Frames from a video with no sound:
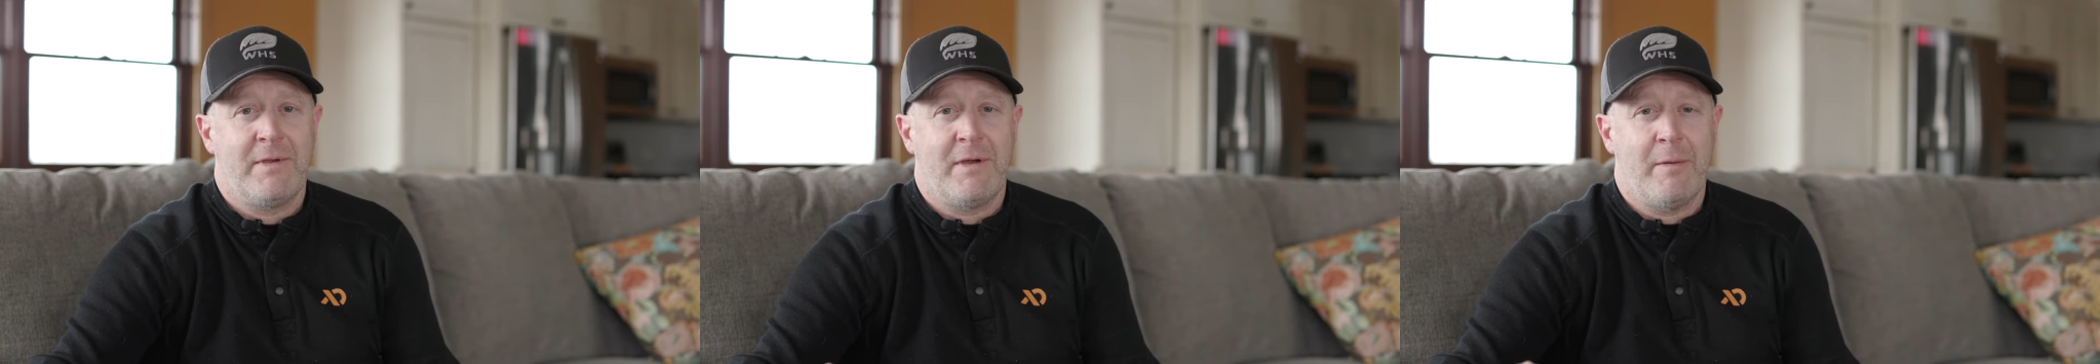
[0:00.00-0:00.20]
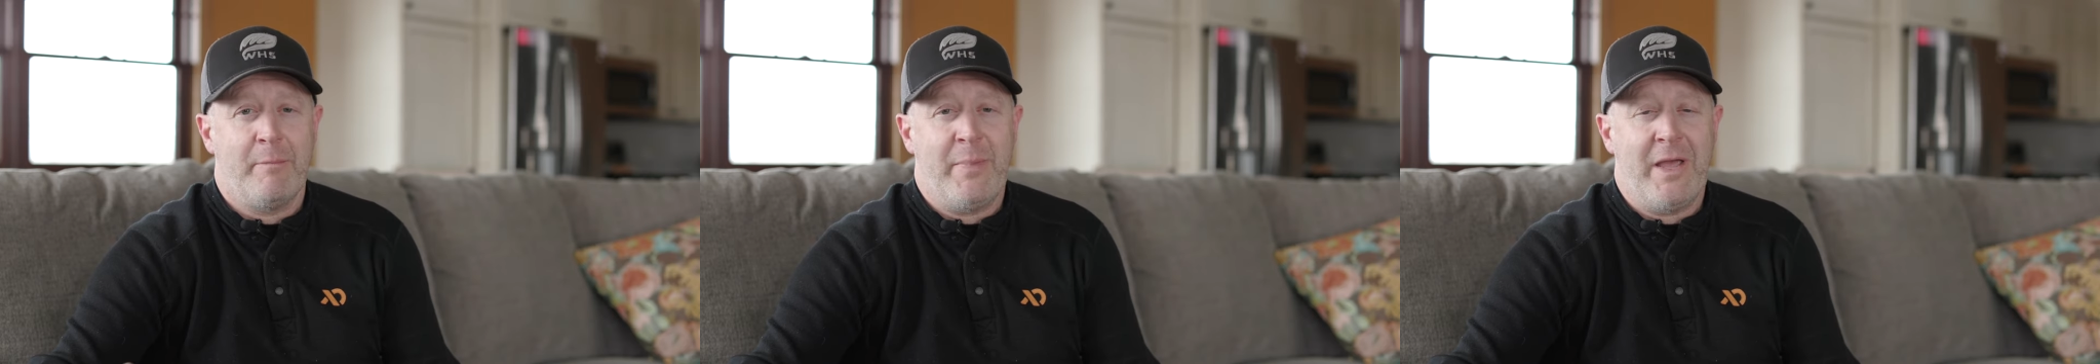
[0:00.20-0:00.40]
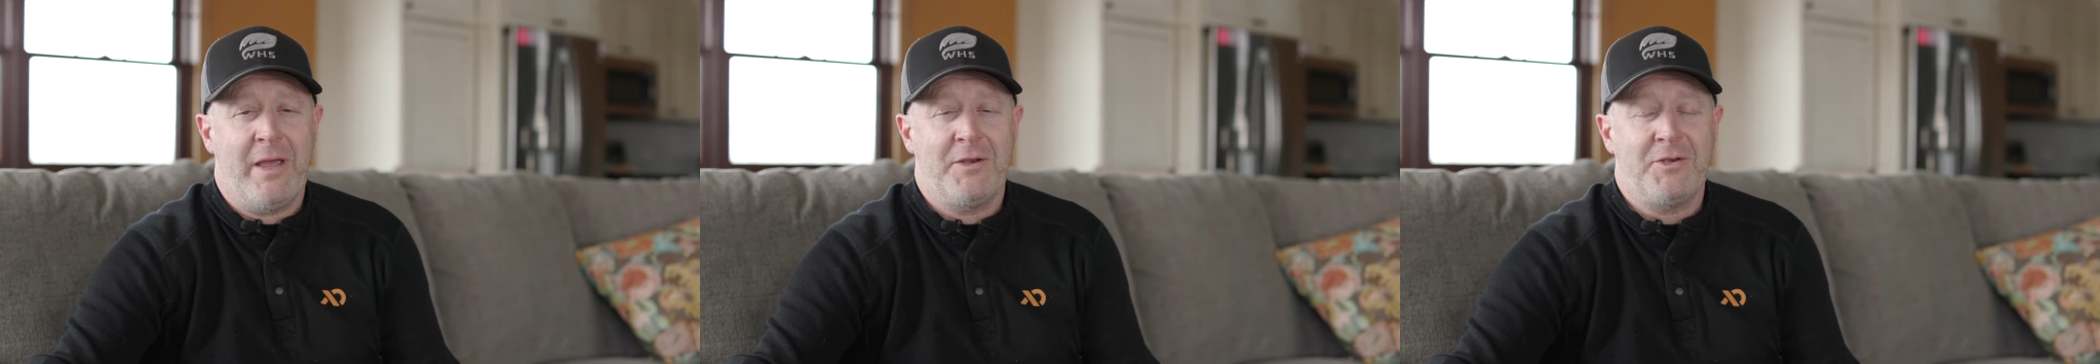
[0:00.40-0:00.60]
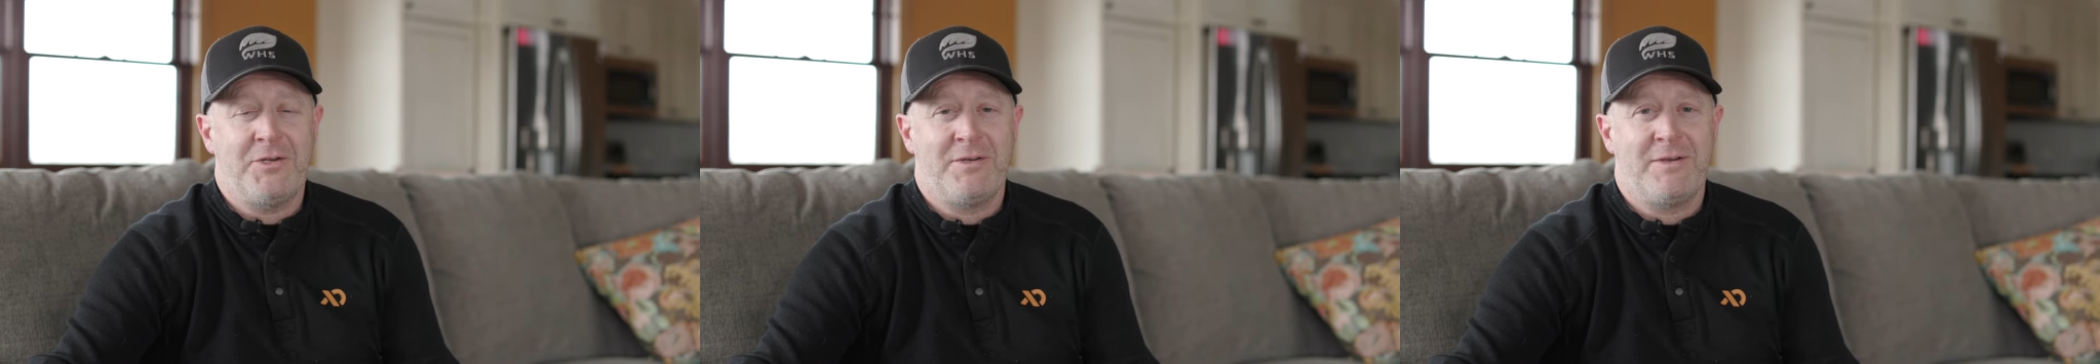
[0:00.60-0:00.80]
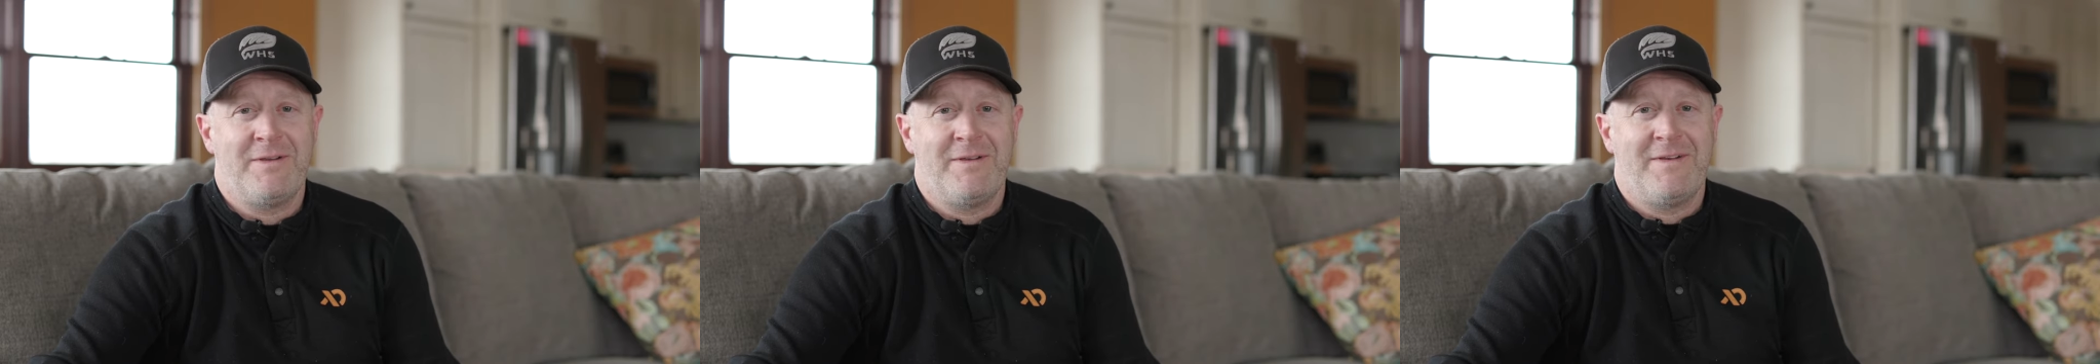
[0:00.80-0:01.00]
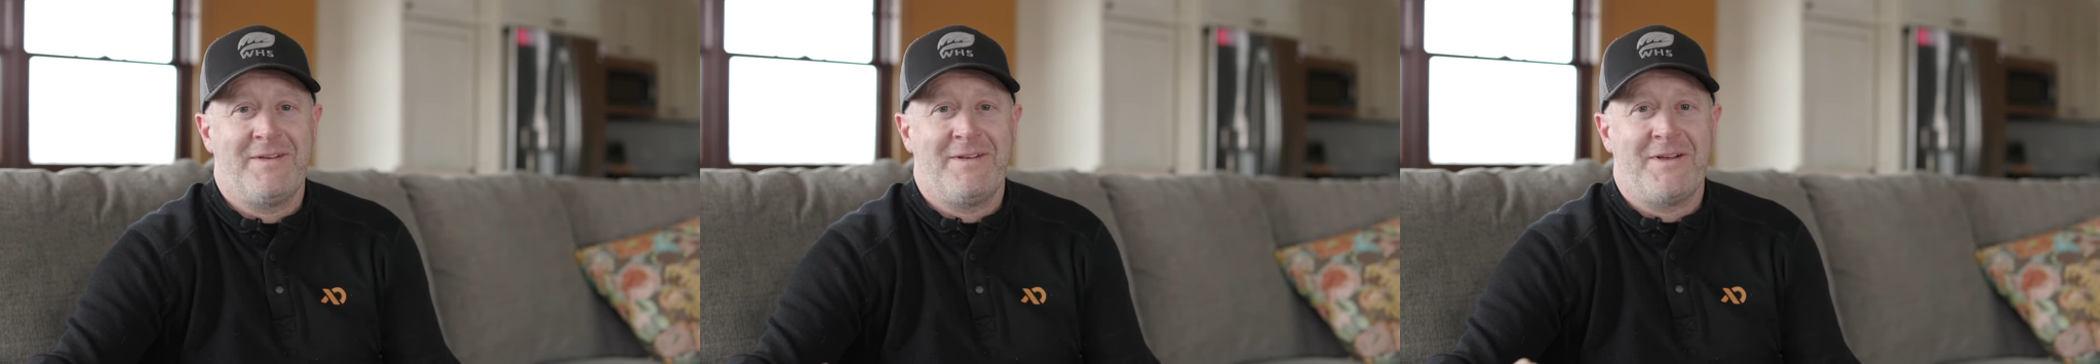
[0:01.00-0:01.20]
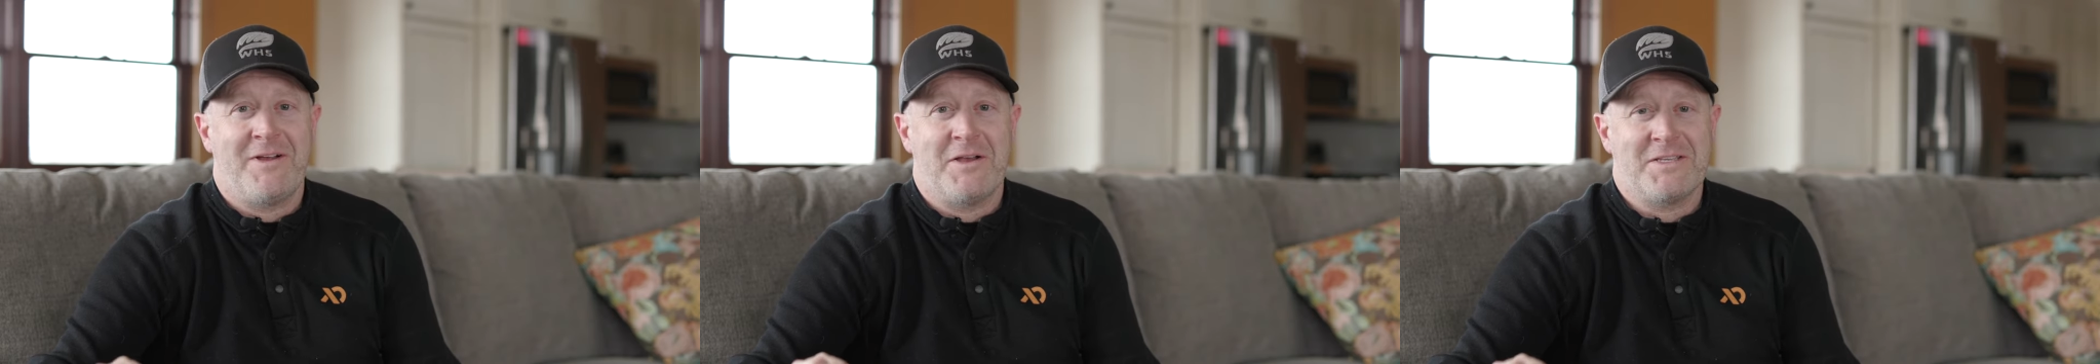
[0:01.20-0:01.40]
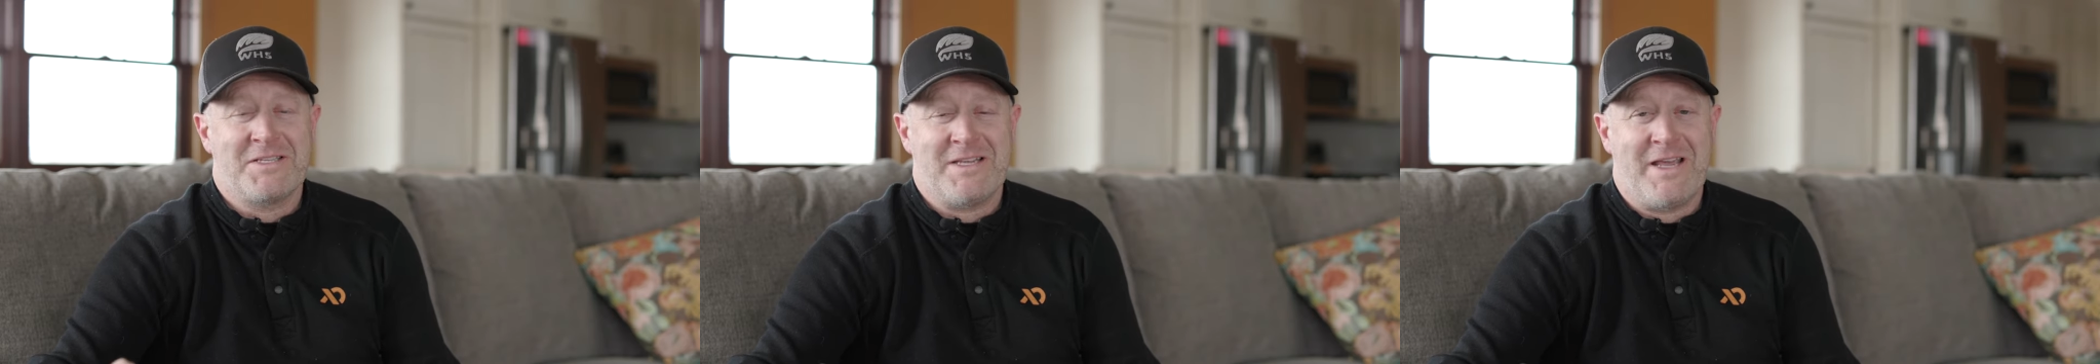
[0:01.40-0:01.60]
a bench,
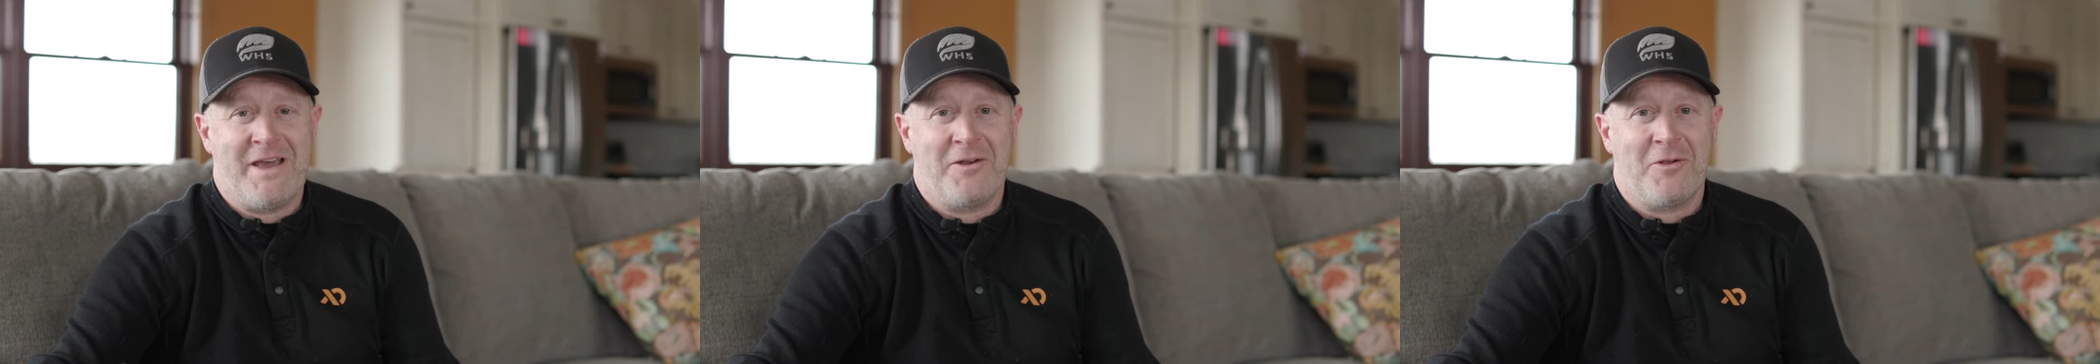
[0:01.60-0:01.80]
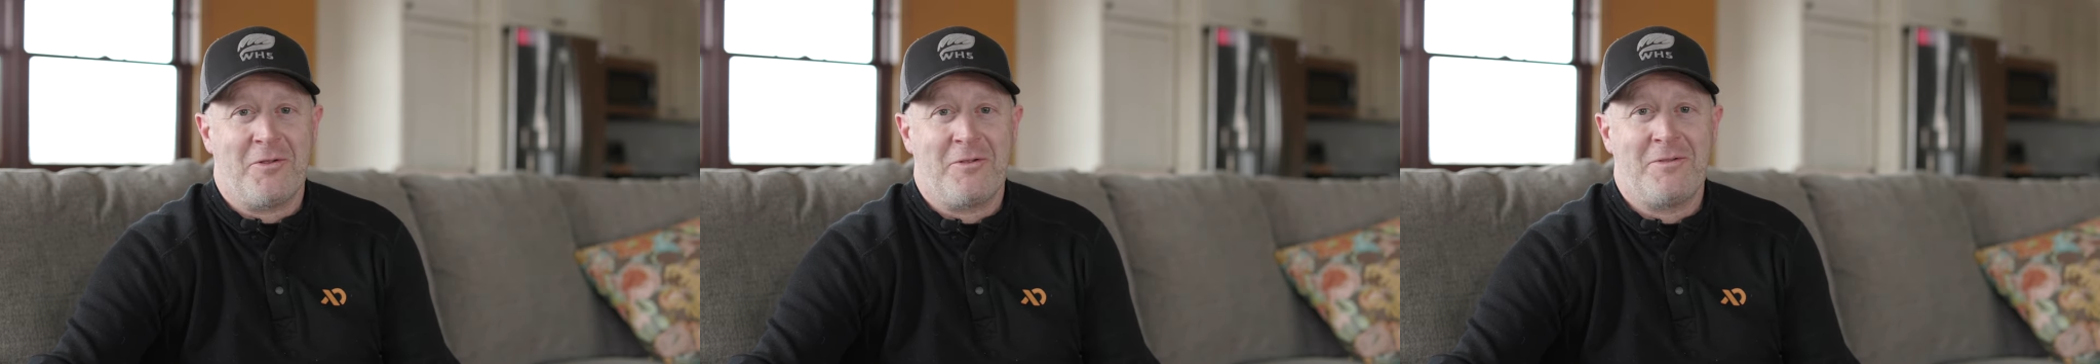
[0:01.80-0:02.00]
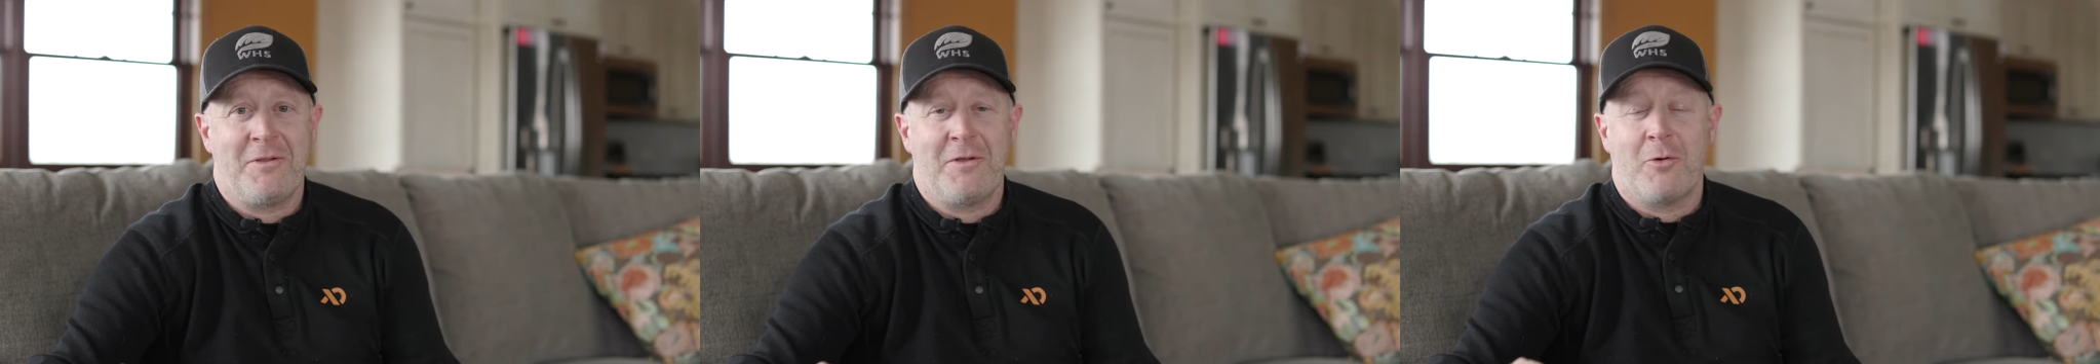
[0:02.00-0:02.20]
a saddle,